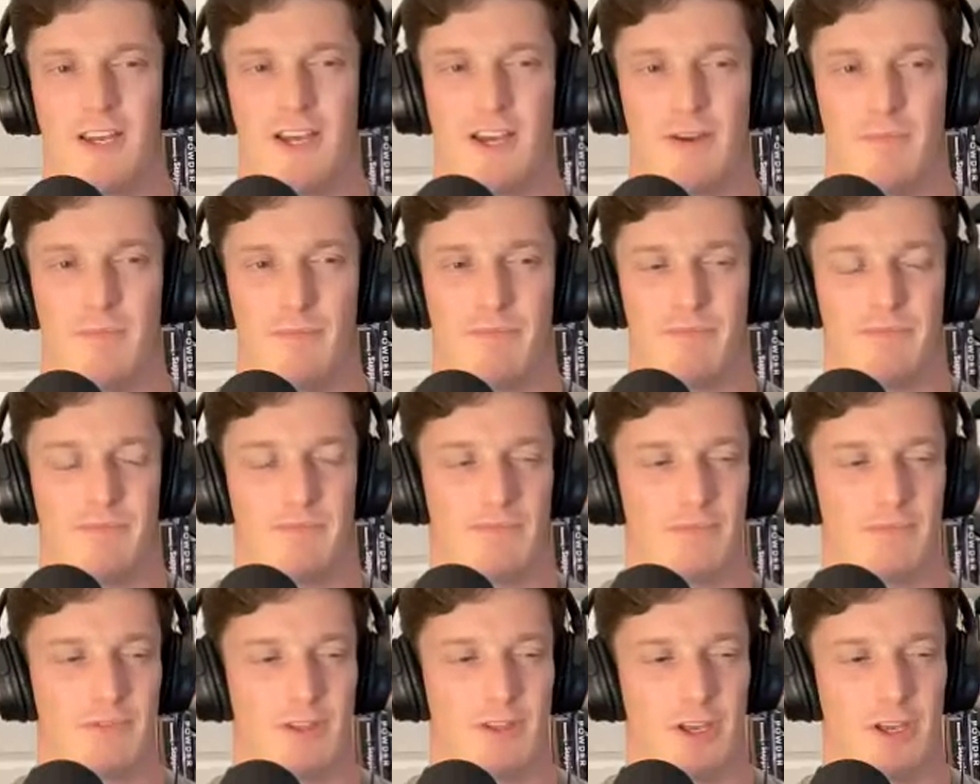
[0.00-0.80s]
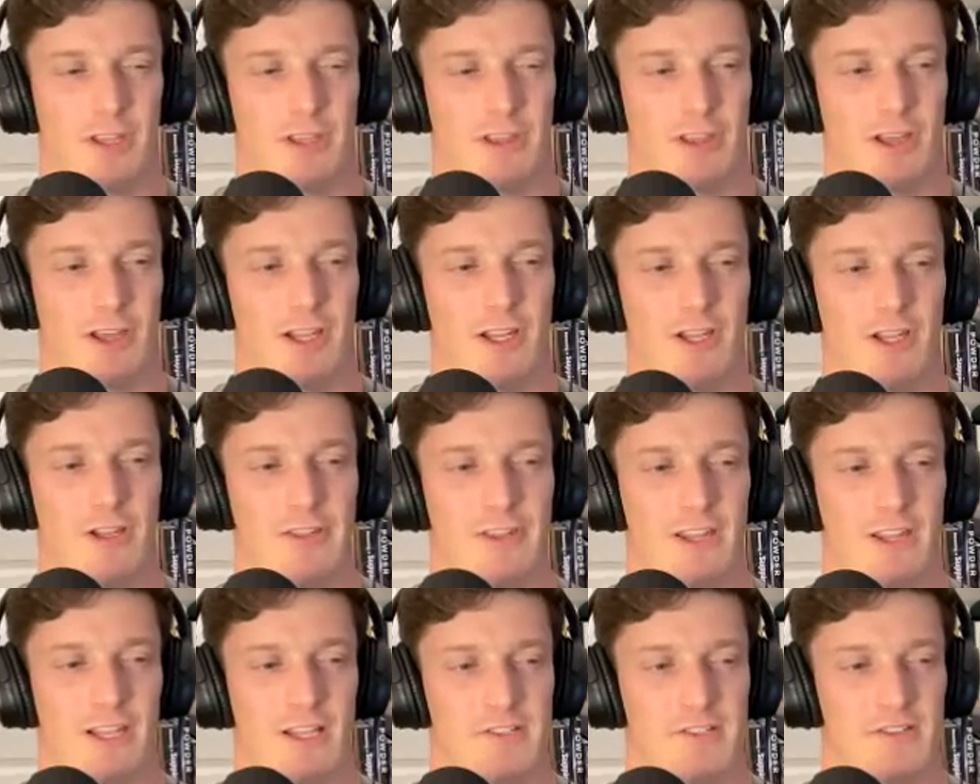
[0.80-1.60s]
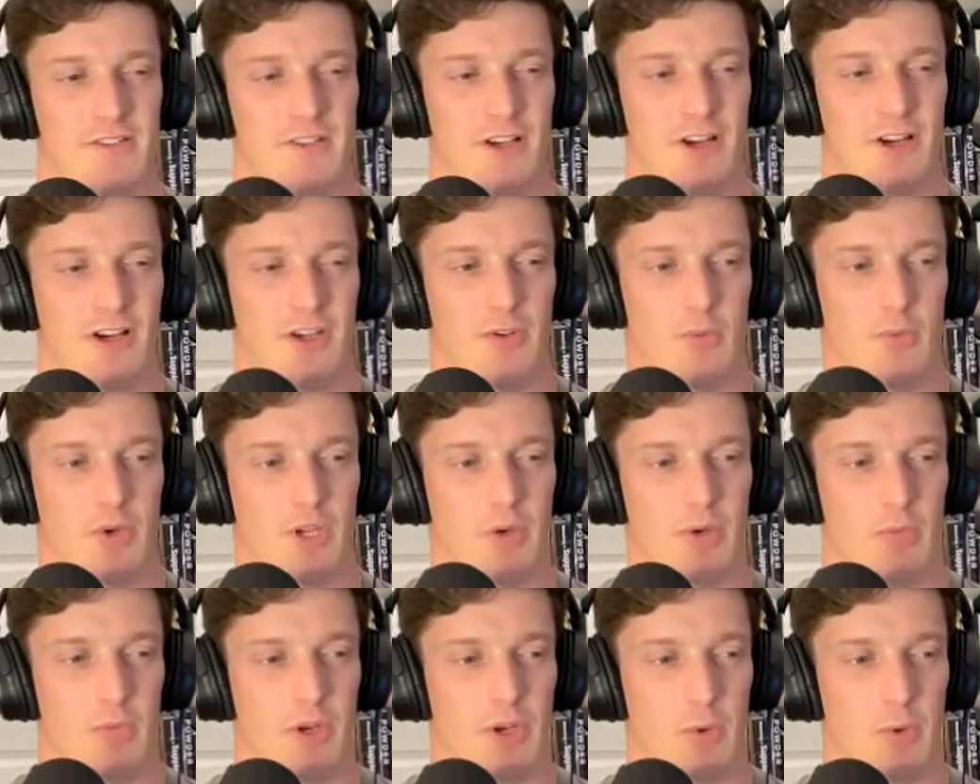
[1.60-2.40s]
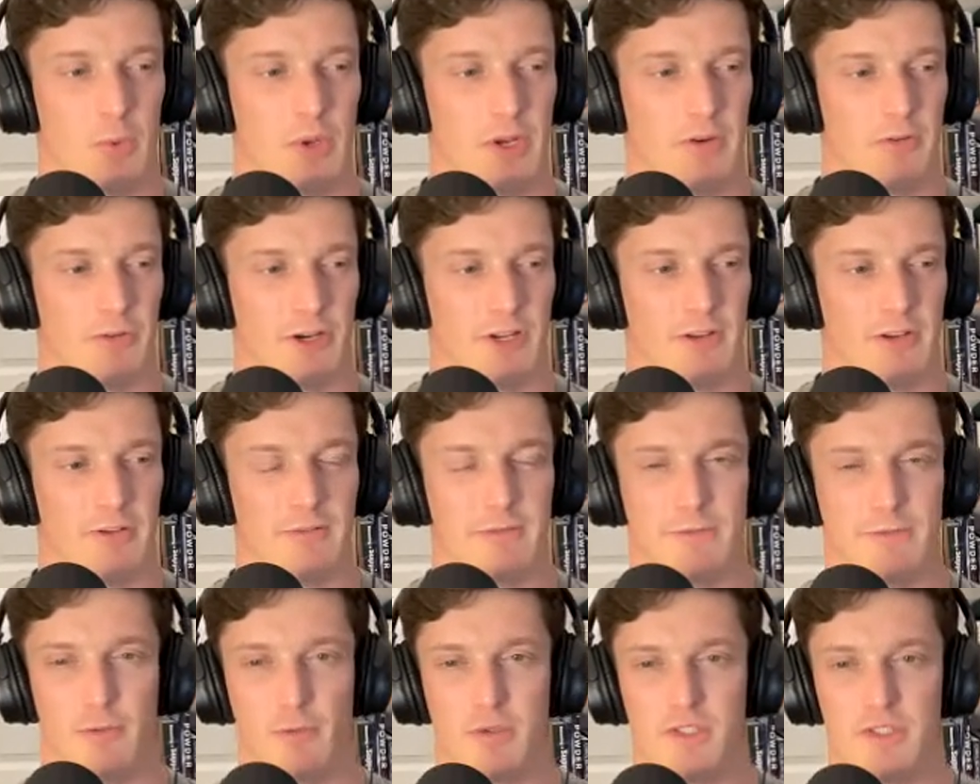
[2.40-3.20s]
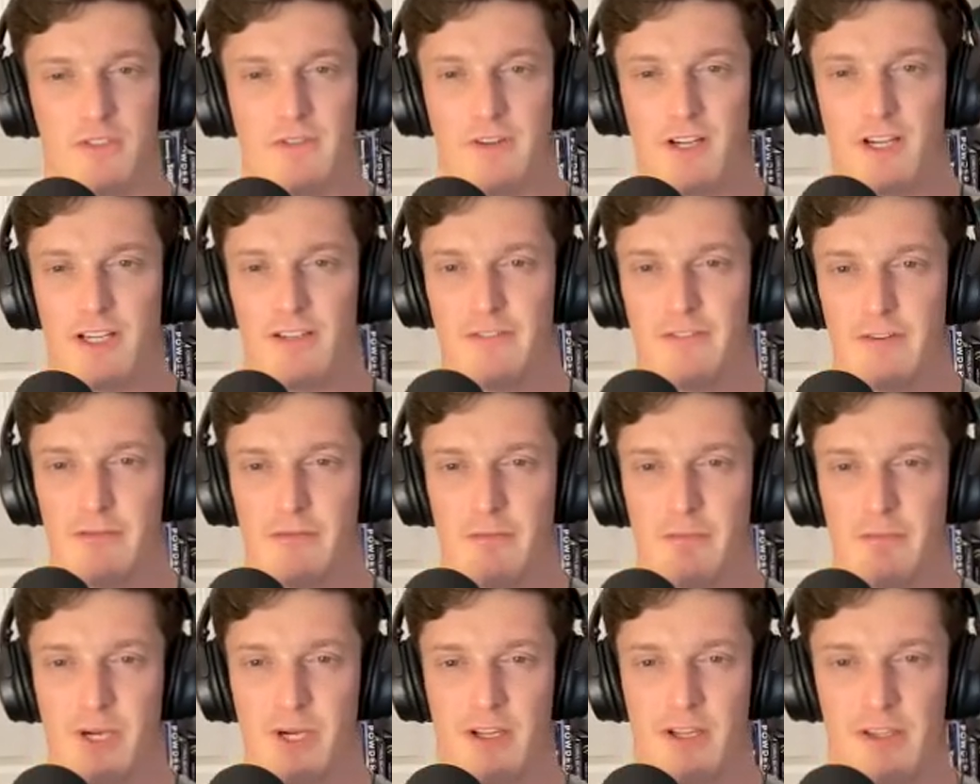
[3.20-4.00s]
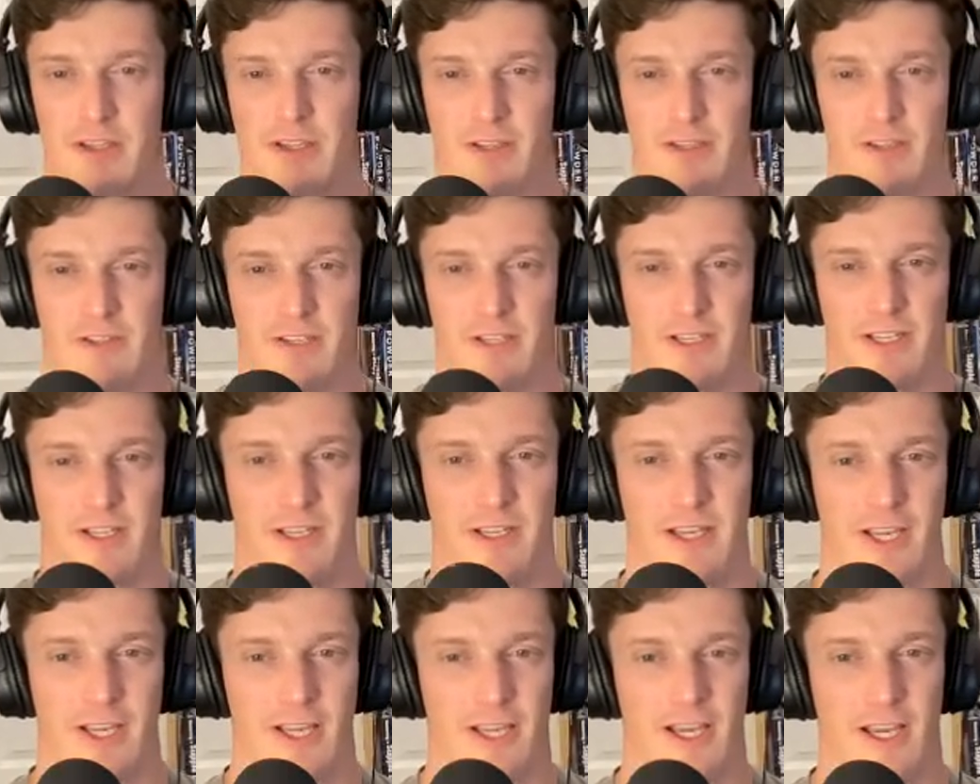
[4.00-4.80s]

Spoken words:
I learned that lesson the hard way when I went around in 45 over par the other day.